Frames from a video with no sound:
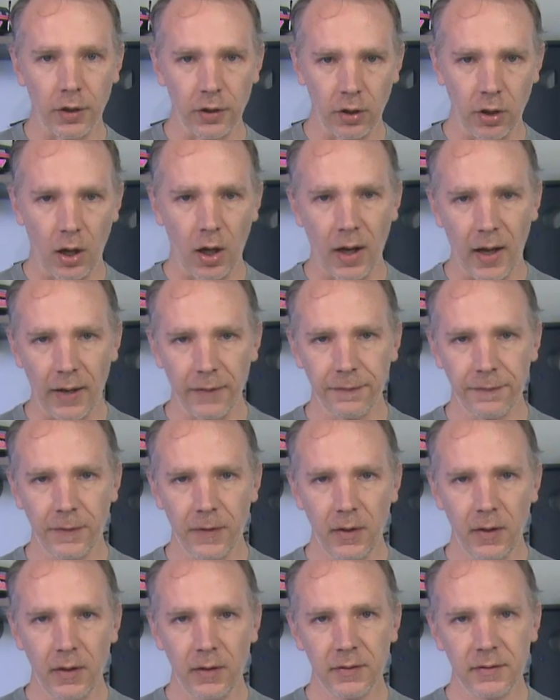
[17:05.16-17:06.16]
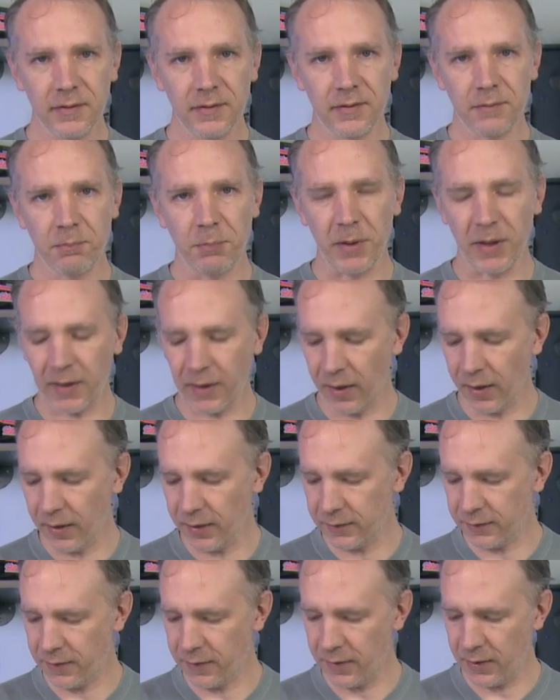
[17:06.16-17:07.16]
or off,
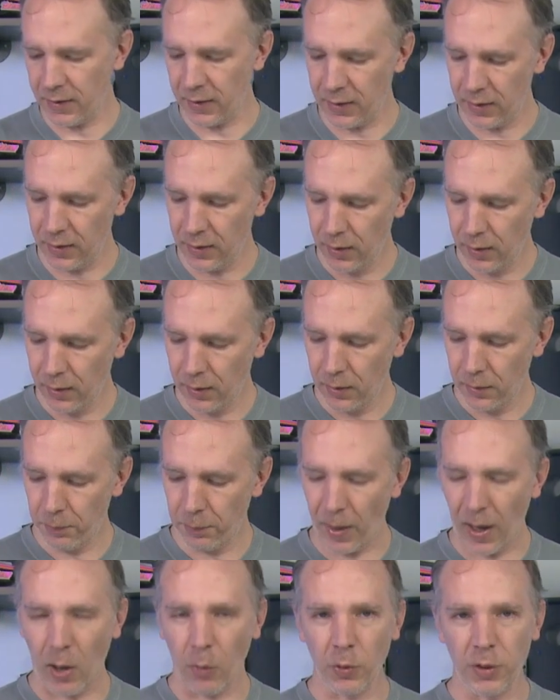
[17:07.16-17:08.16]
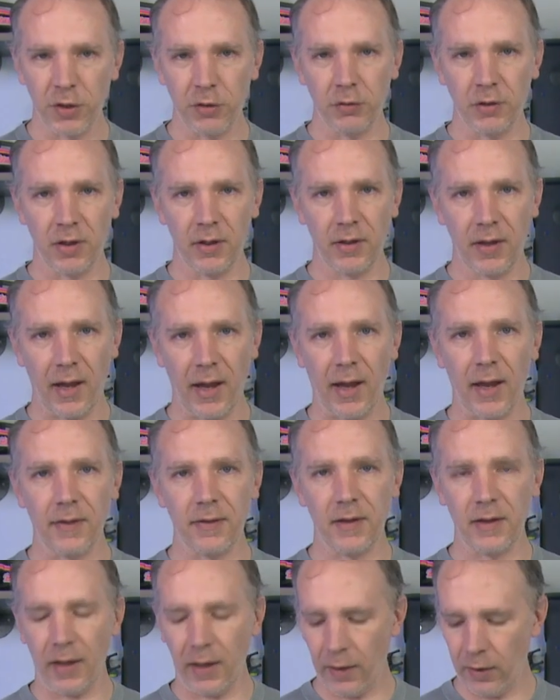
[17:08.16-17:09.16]
because the power unit had
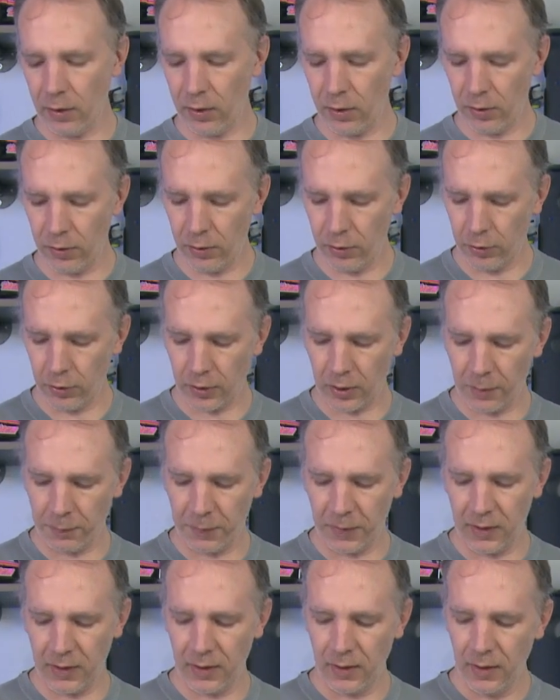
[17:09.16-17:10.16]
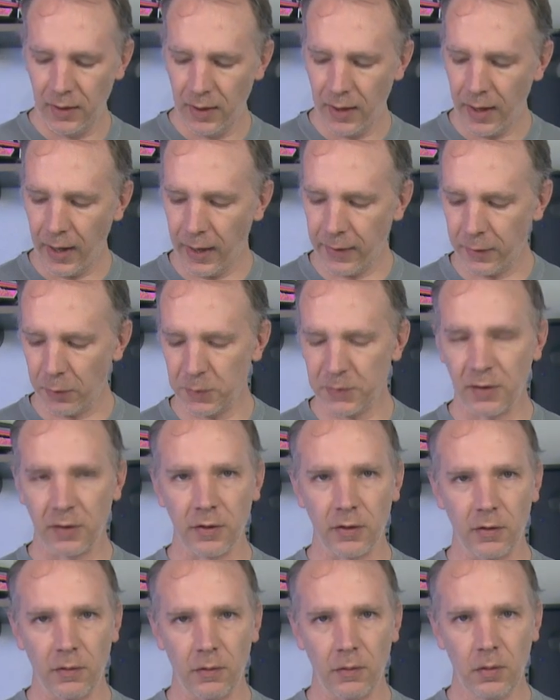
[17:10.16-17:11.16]
the air hookup in it, and there was a
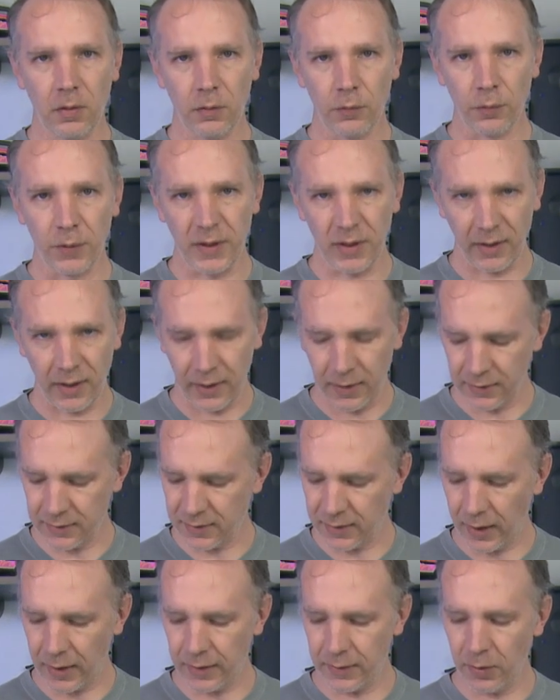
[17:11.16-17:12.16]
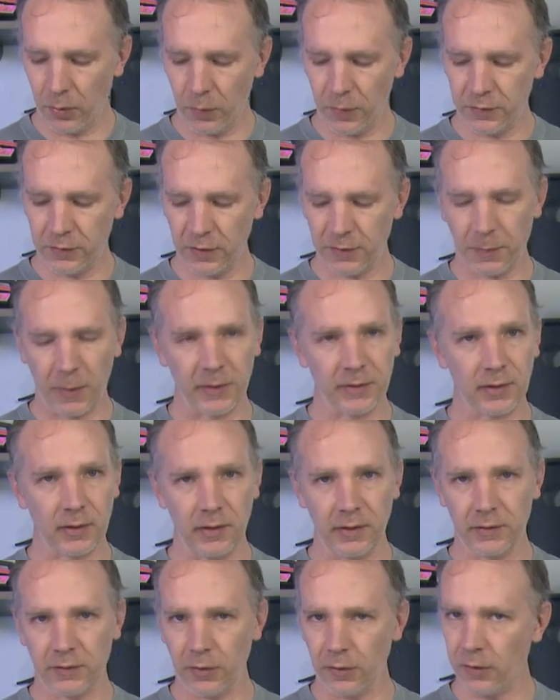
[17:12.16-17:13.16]
little relay inside that would just
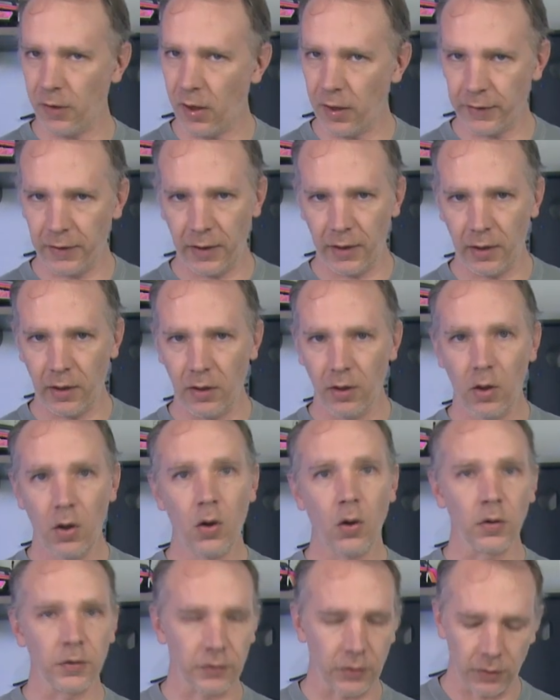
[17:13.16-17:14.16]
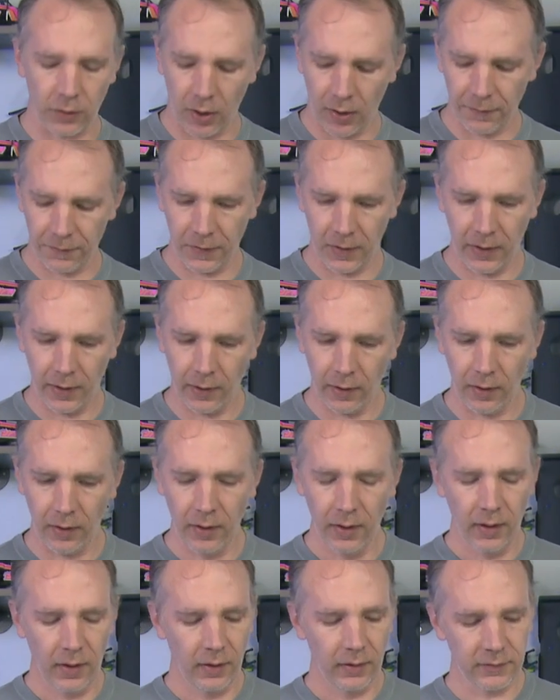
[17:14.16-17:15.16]
basically turn on the air or turn off the air.
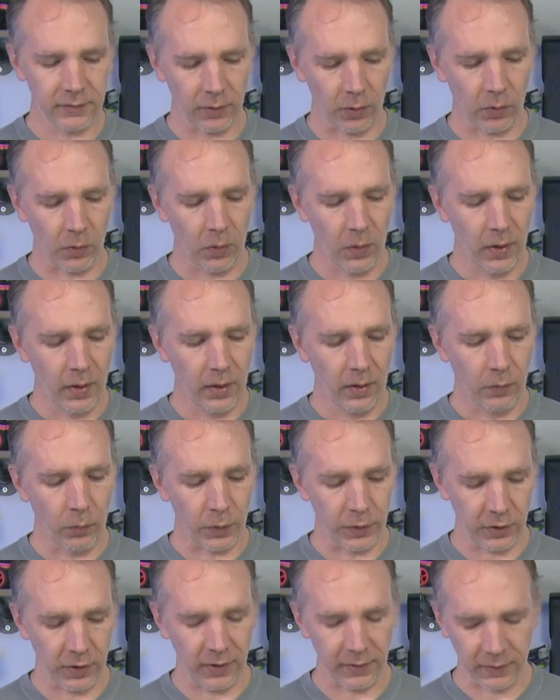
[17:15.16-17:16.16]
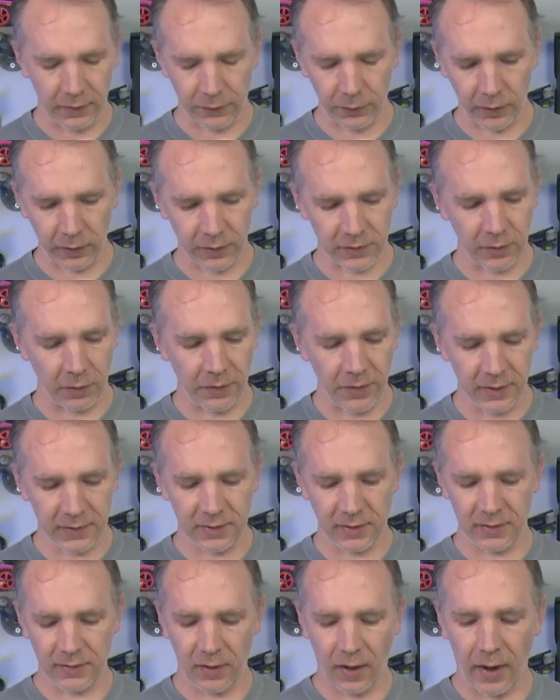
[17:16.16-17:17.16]
So when you hit the trigger, so this
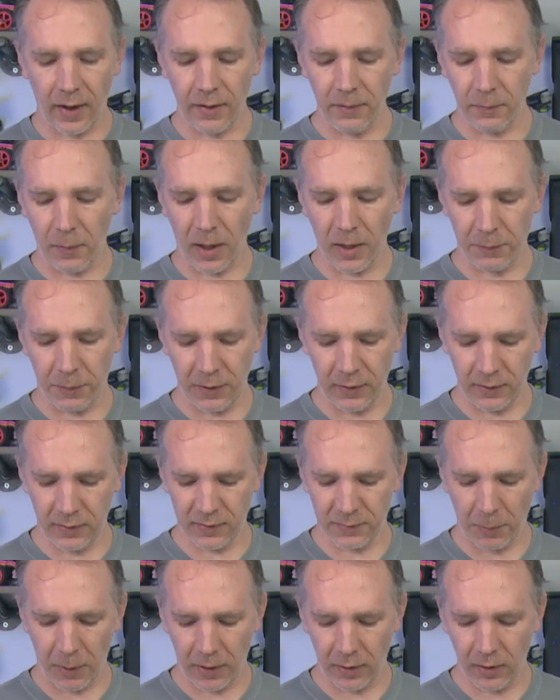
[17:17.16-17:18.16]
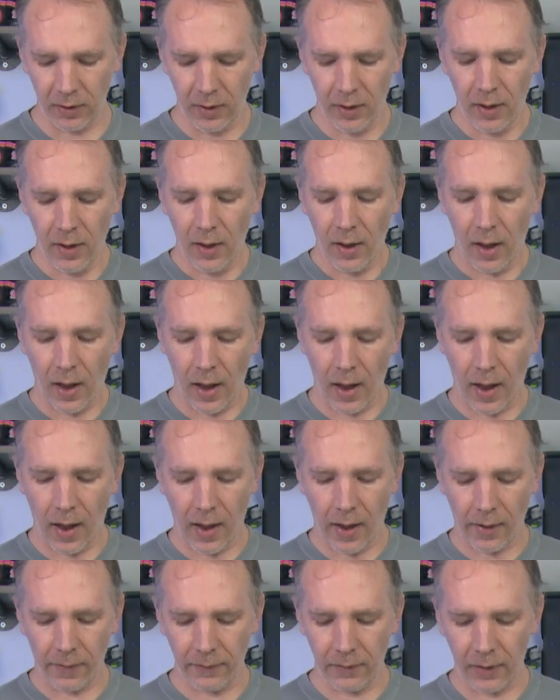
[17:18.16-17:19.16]
is, in my opinion, is better.
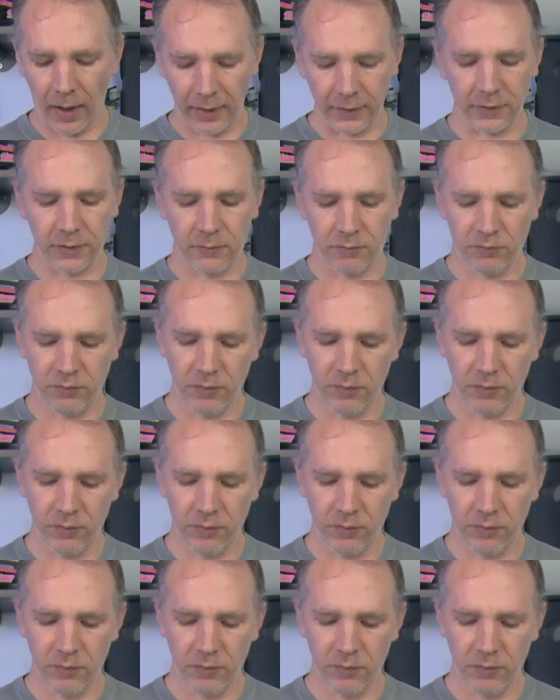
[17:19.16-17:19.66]
I